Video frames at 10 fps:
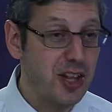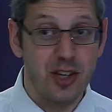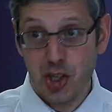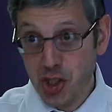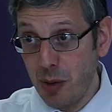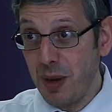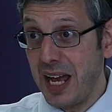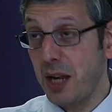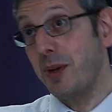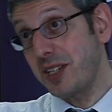The neshama
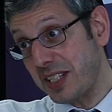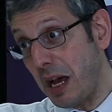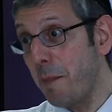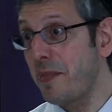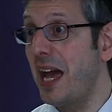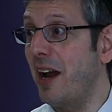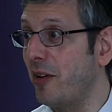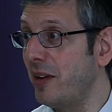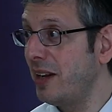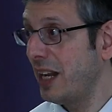element is up
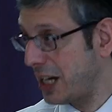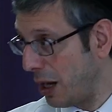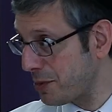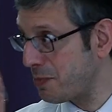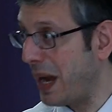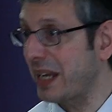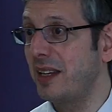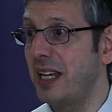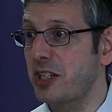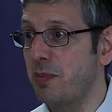there and comes back
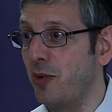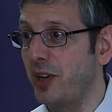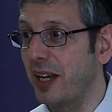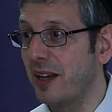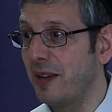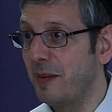the next morning.